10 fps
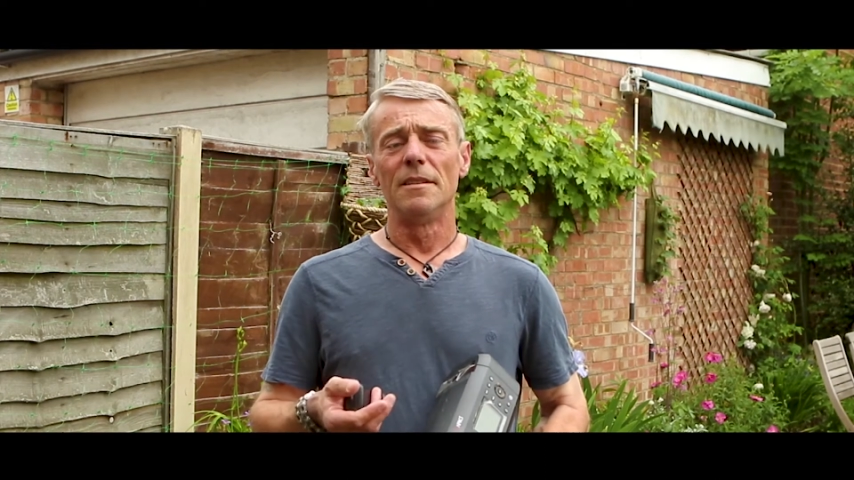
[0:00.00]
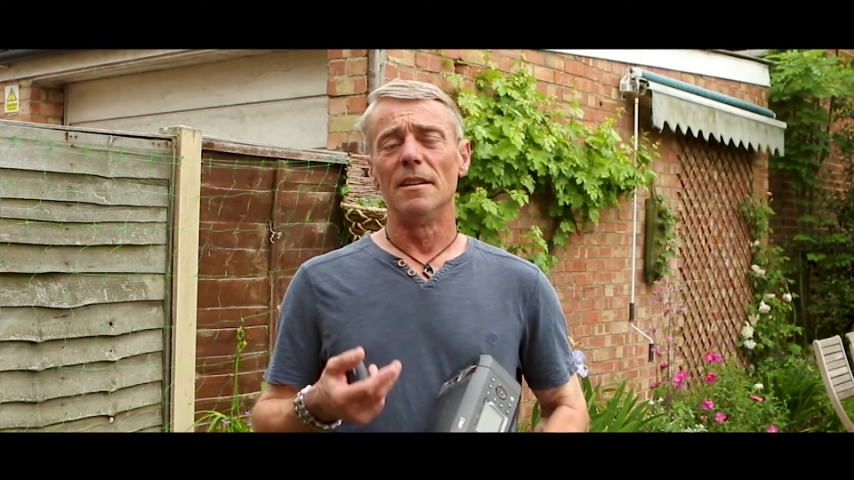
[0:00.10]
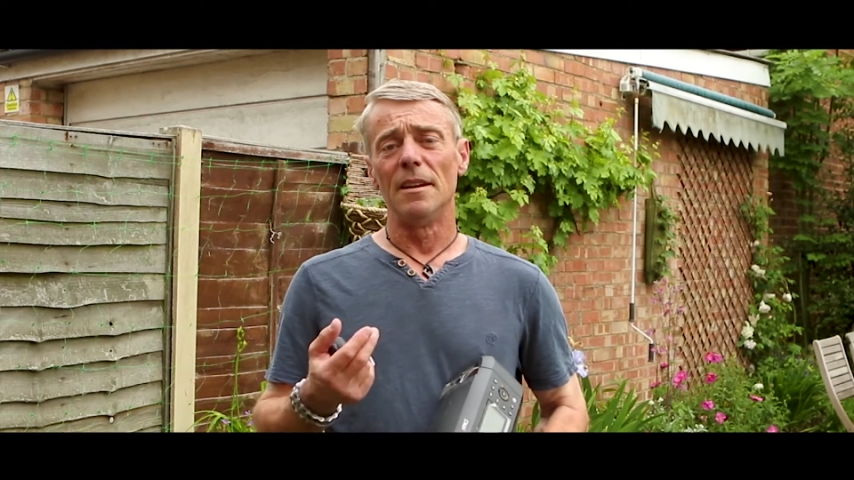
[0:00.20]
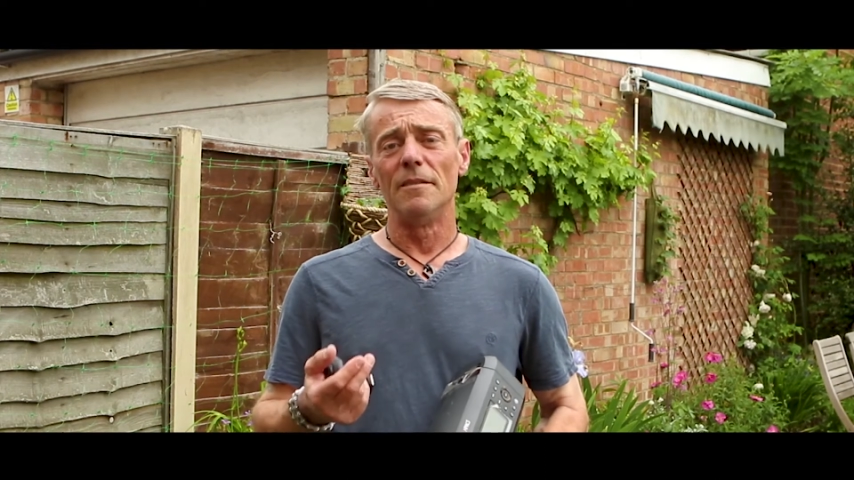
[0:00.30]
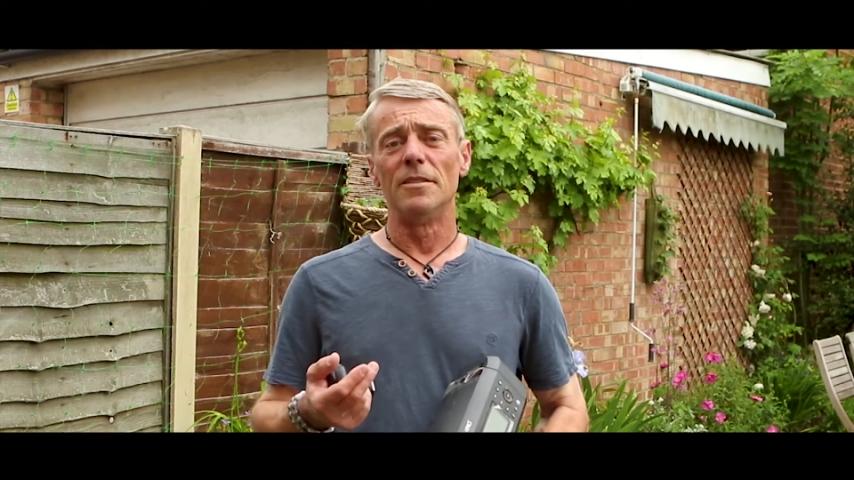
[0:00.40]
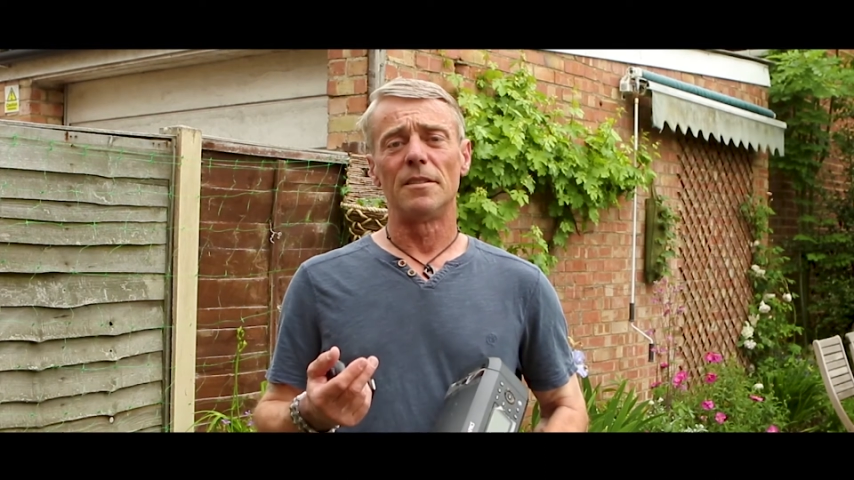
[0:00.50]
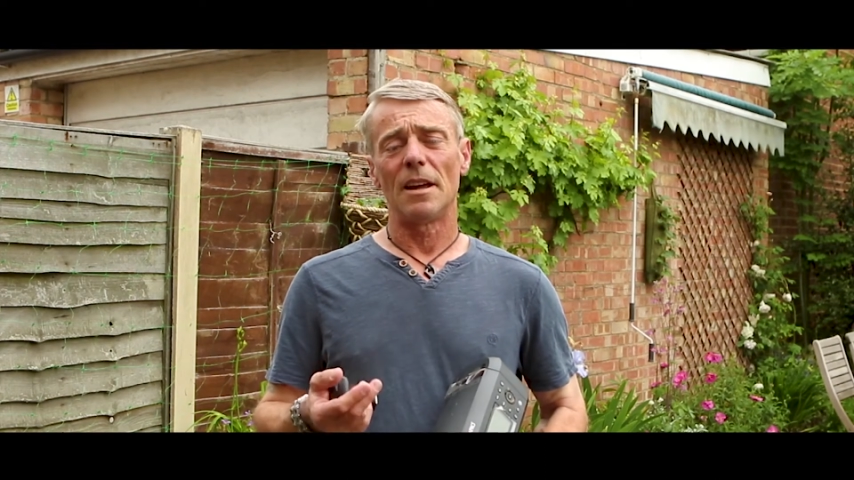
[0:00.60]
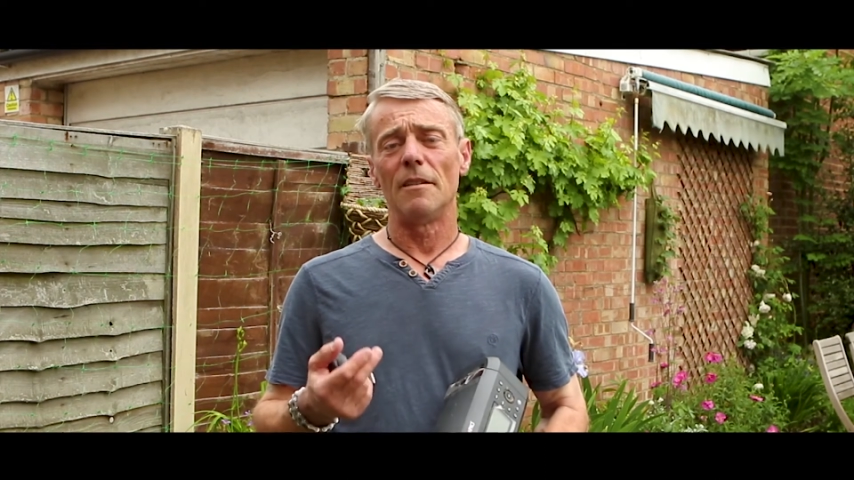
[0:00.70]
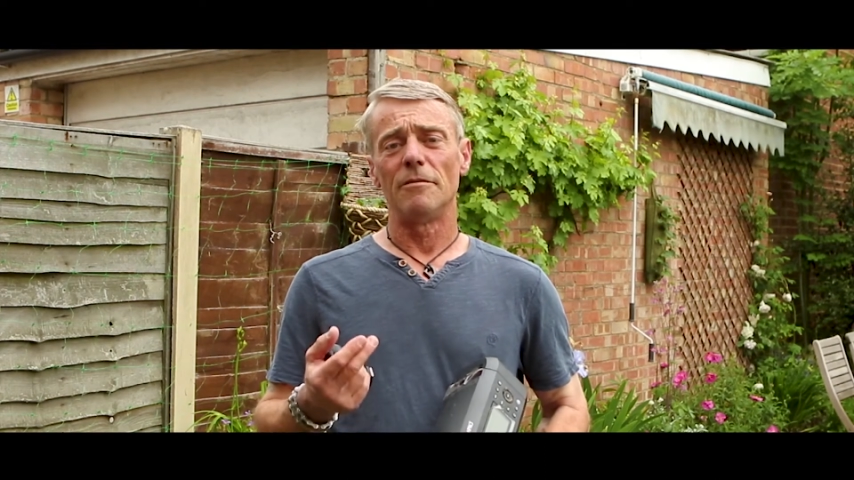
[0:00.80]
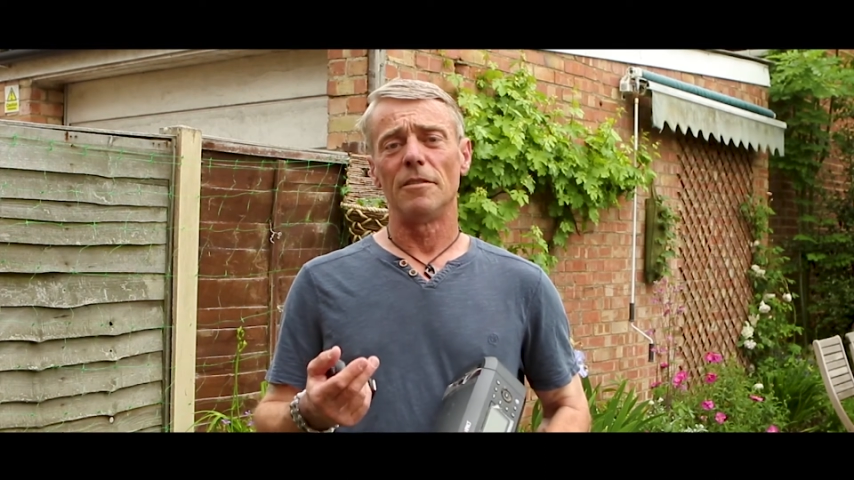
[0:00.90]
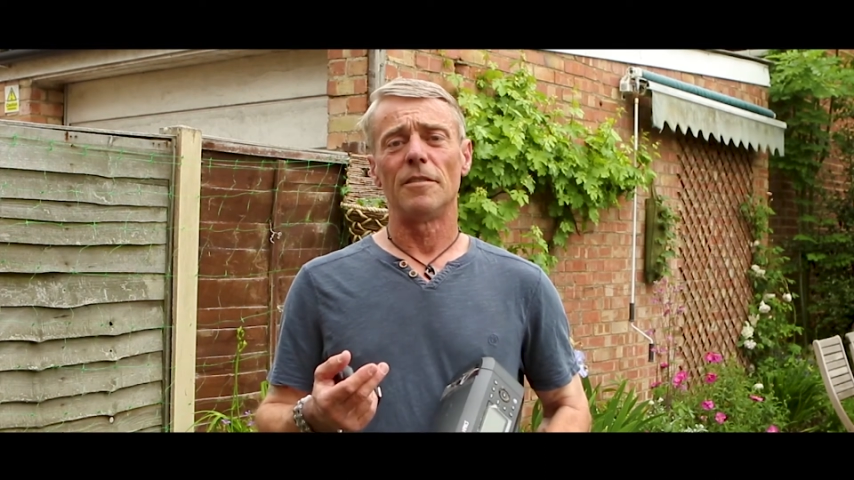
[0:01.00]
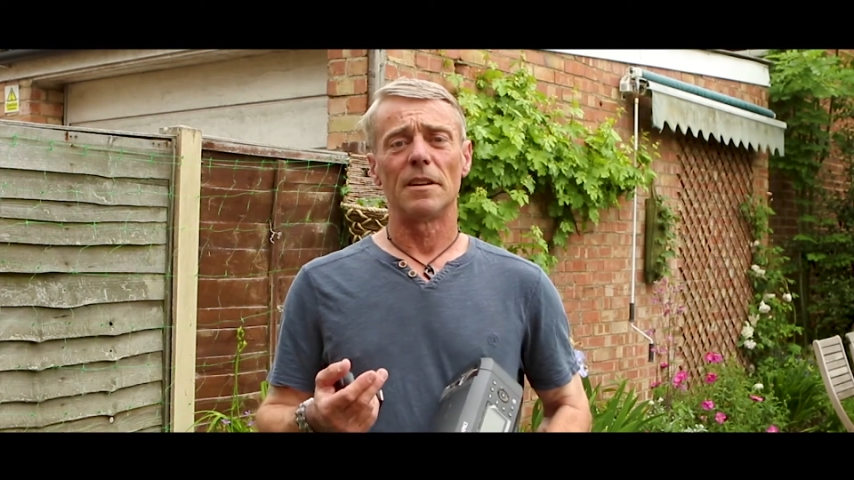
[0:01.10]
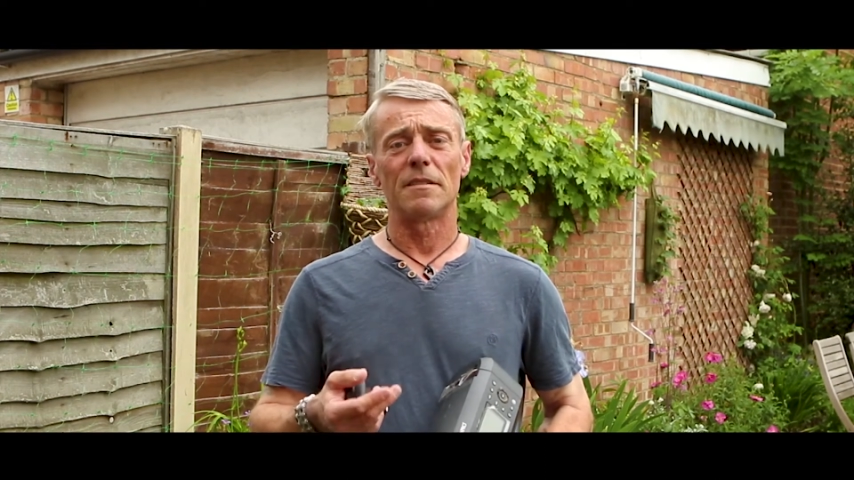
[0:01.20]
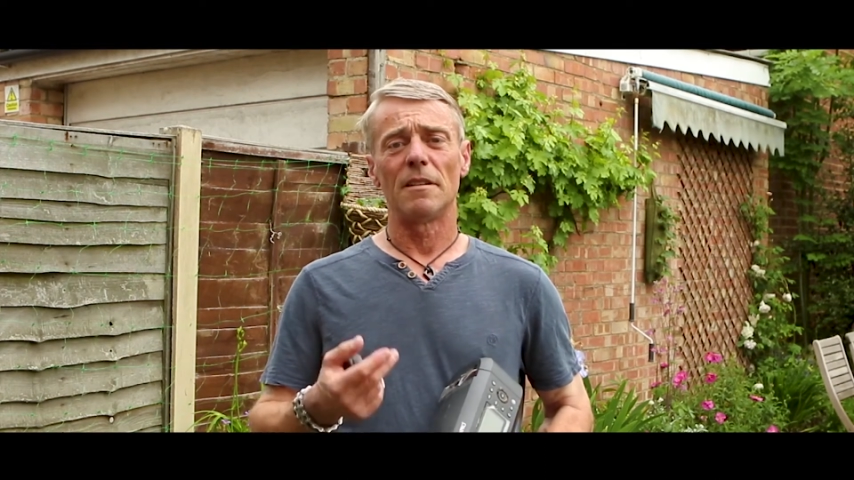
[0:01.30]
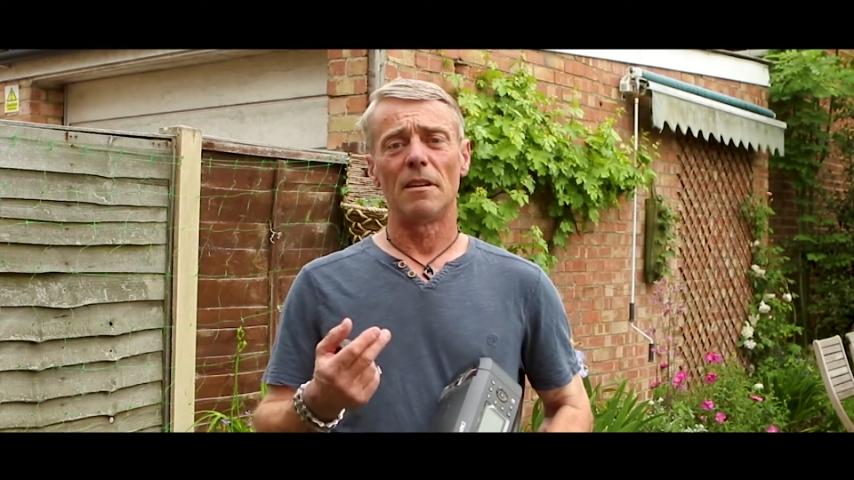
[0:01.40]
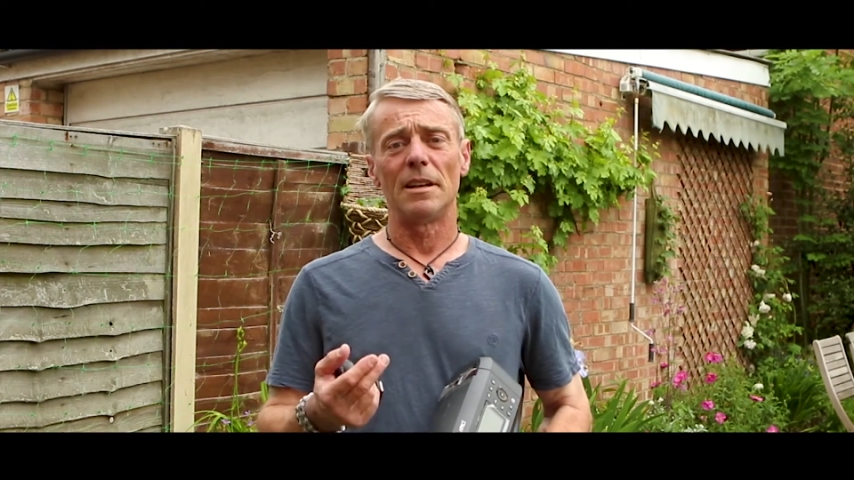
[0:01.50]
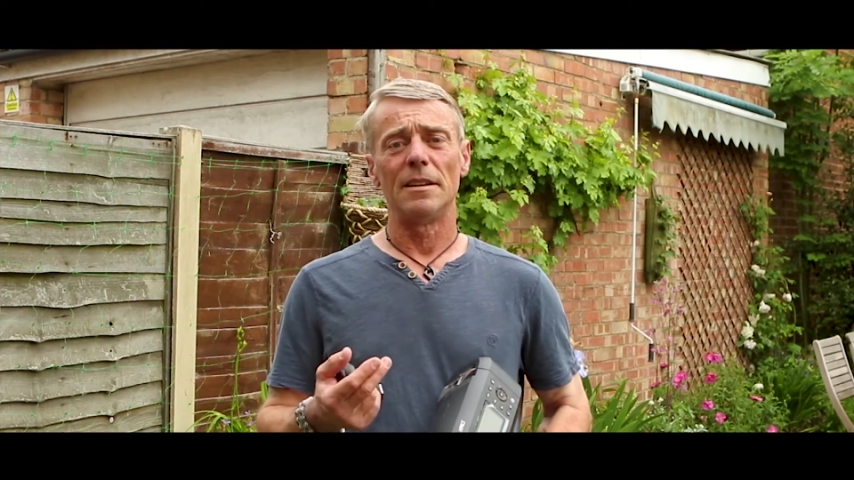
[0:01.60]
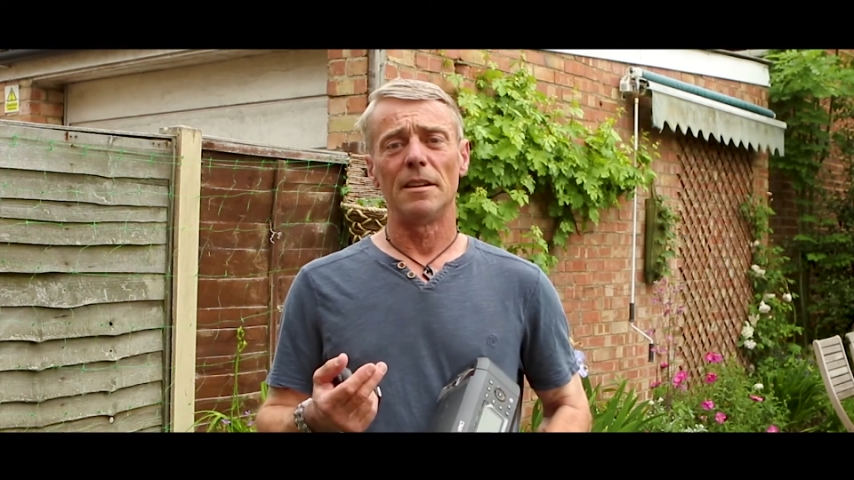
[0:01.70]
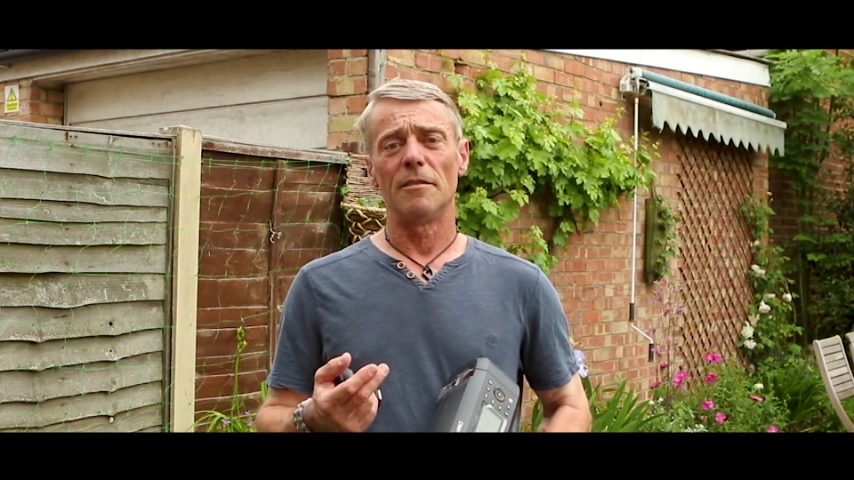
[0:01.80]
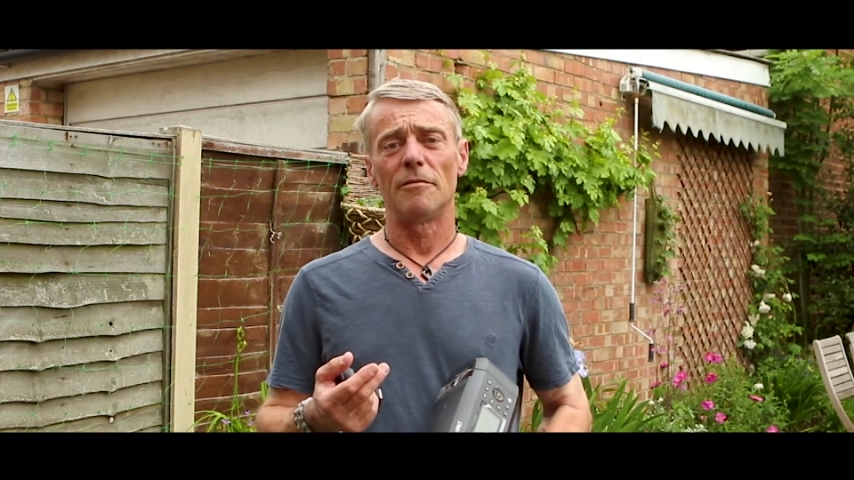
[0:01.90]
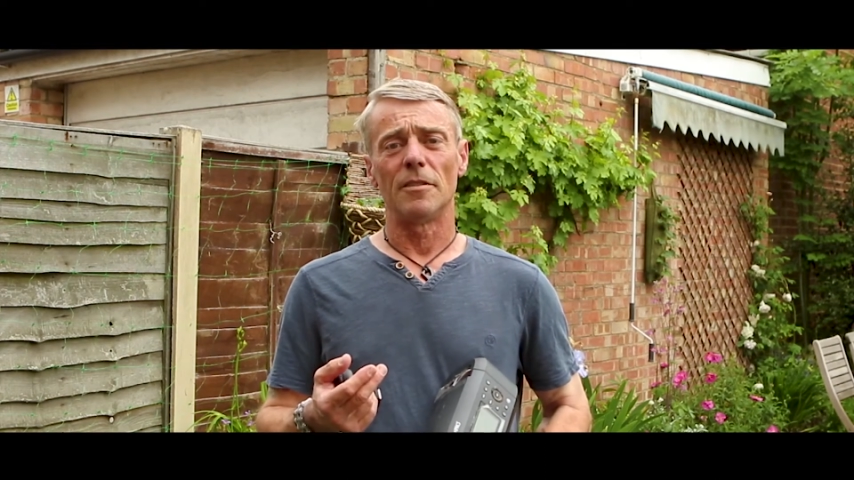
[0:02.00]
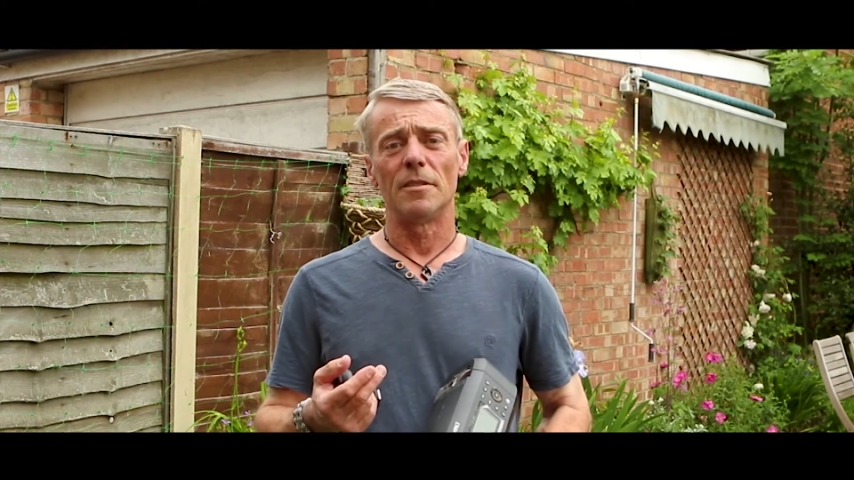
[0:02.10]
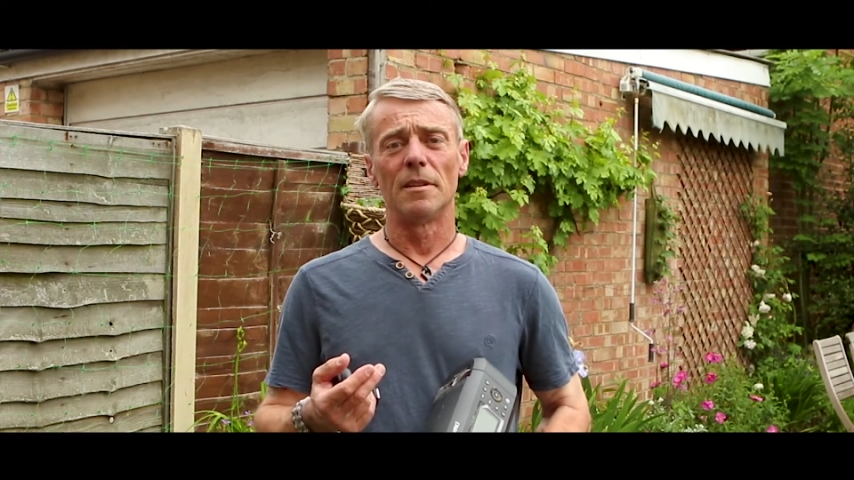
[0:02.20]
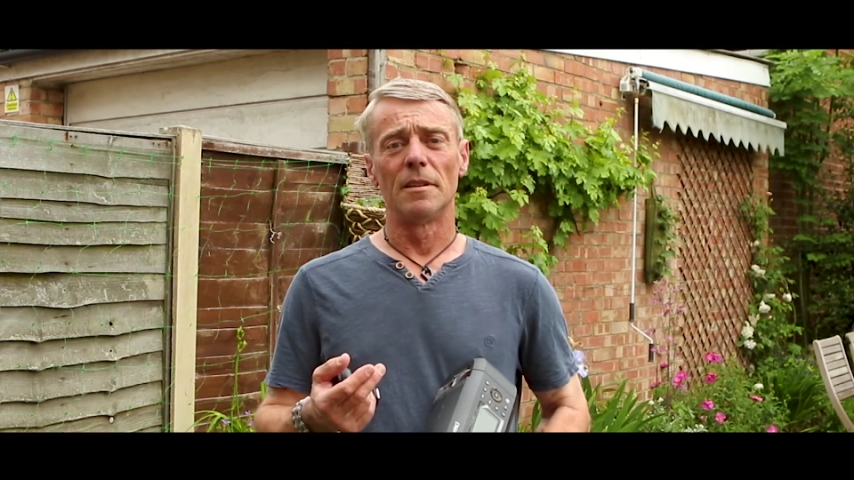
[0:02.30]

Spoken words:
delivers everything slightly different.